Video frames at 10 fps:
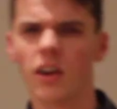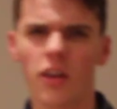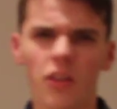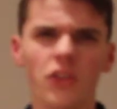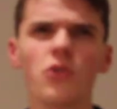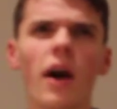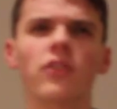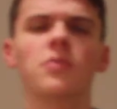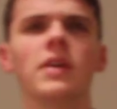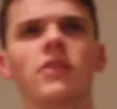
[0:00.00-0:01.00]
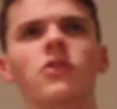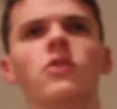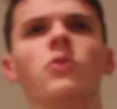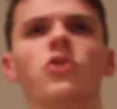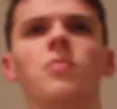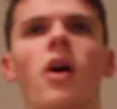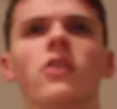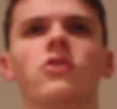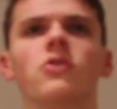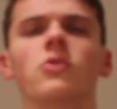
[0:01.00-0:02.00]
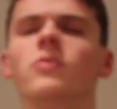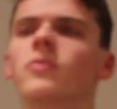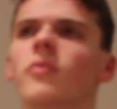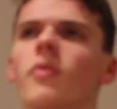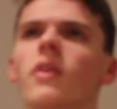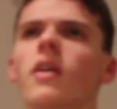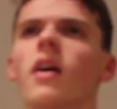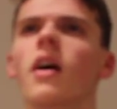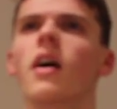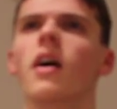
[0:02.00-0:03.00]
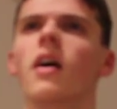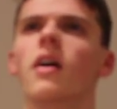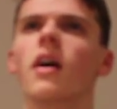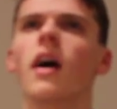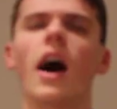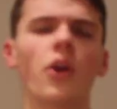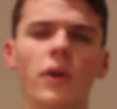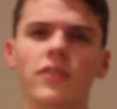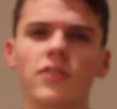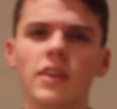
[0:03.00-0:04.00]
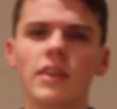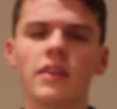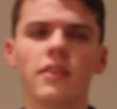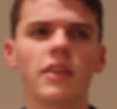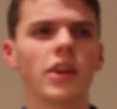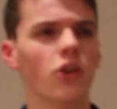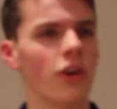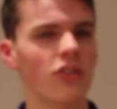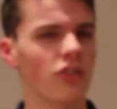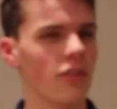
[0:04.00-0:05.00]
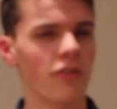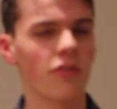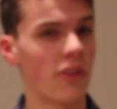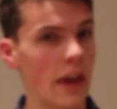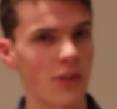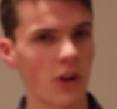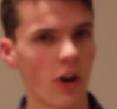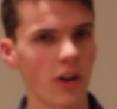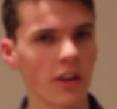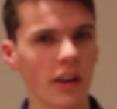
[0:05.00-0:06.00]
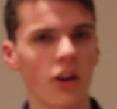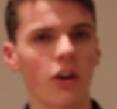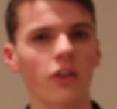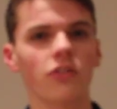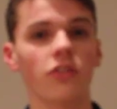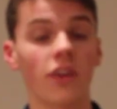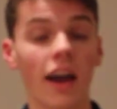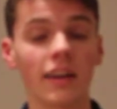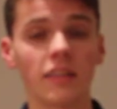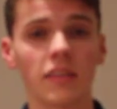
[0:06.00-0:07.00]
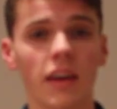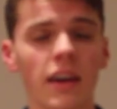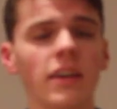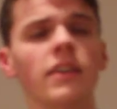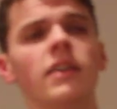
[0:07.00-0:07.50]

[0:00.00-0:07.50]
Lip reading: Then you asked me to respond to how do I see the integration of faith and art in our society today?